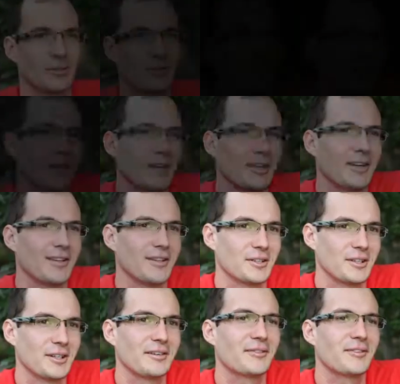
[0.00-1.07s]
So
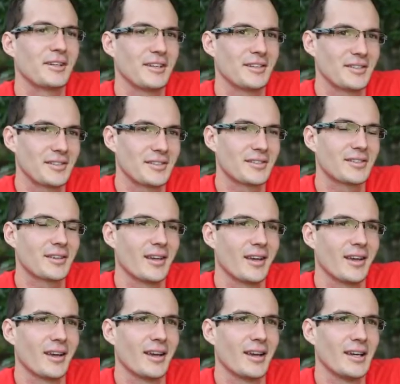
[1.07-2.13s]
delivery is
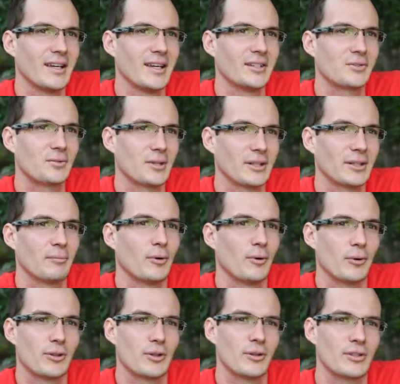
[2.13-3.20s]
really
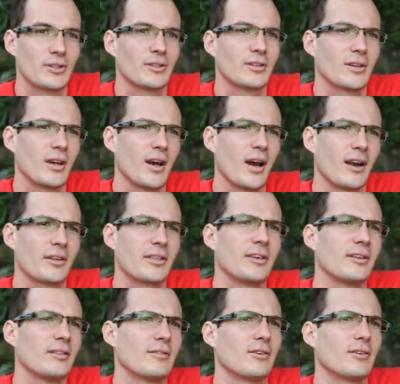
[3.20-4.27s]
important, and I
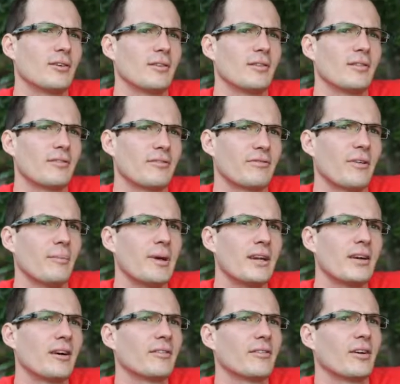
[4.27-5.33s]
think you've got to, for me,
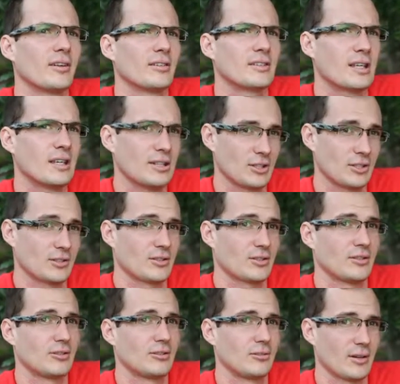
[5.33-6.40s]
I'm teaching
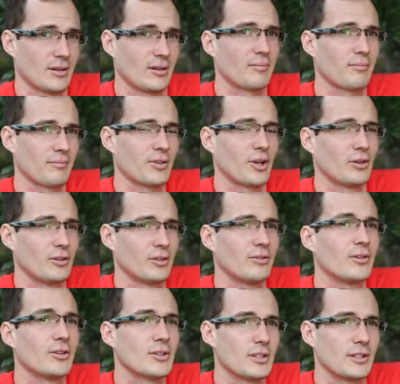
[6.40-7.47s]
to
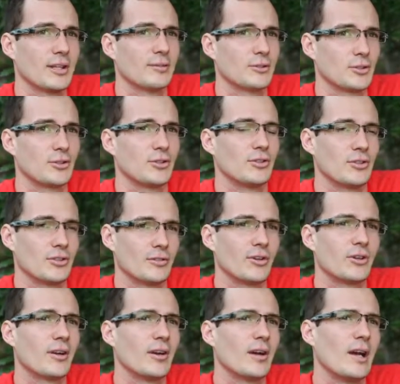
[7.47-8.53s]
university level students, you've
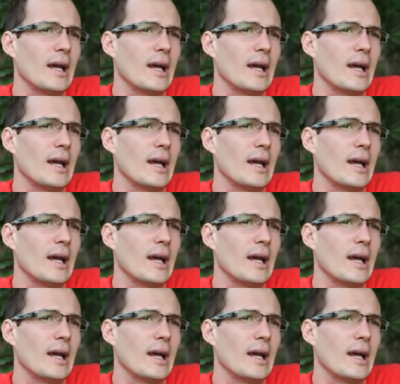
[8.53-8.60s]
got to